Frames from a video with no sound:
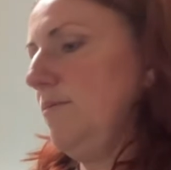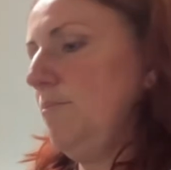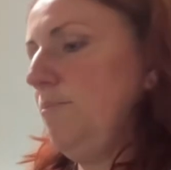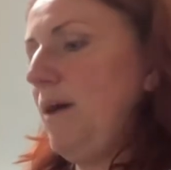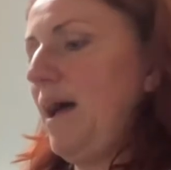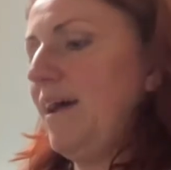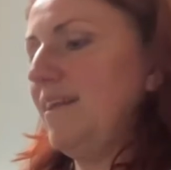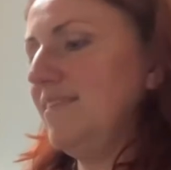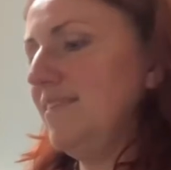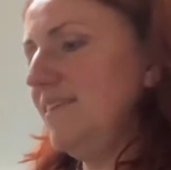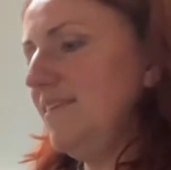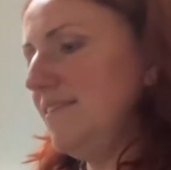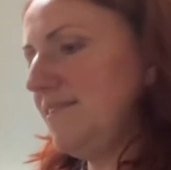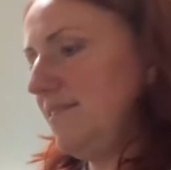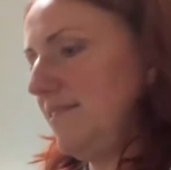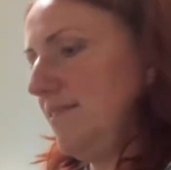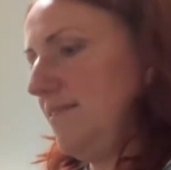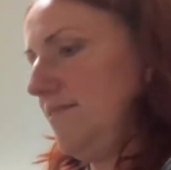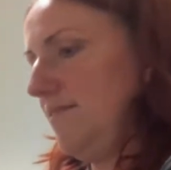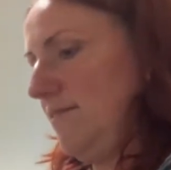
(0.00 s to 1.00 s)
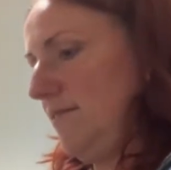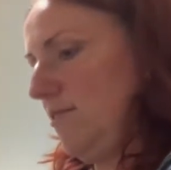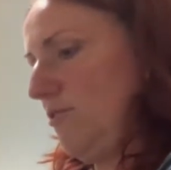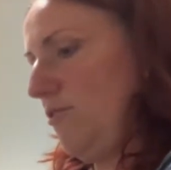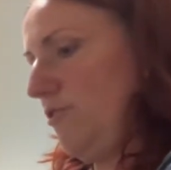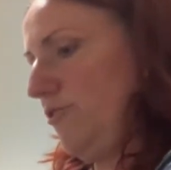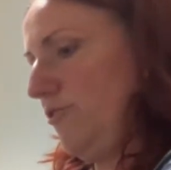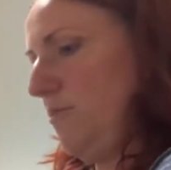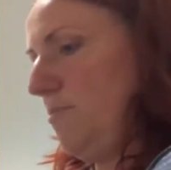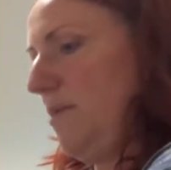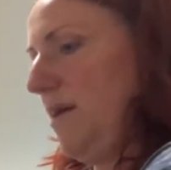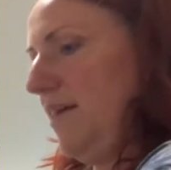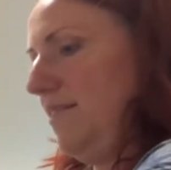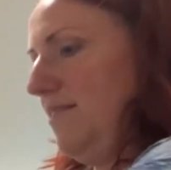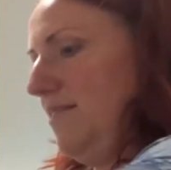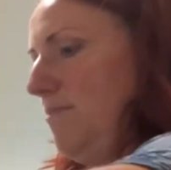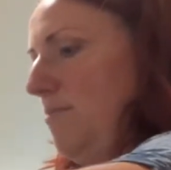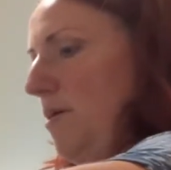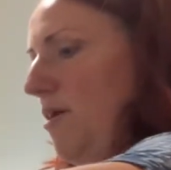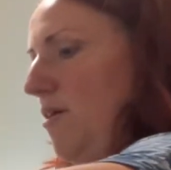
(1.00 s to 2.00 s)
padded across the
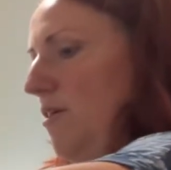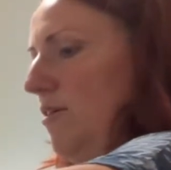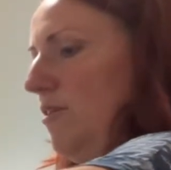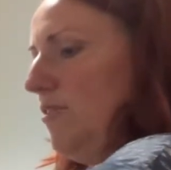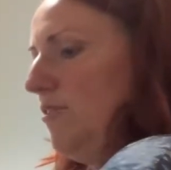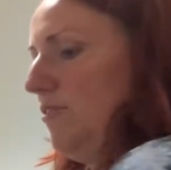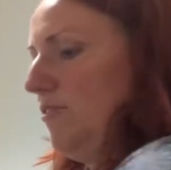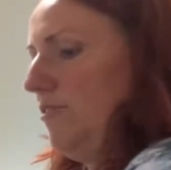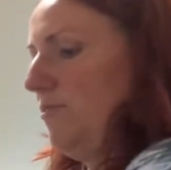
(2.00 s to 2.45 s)
padded part,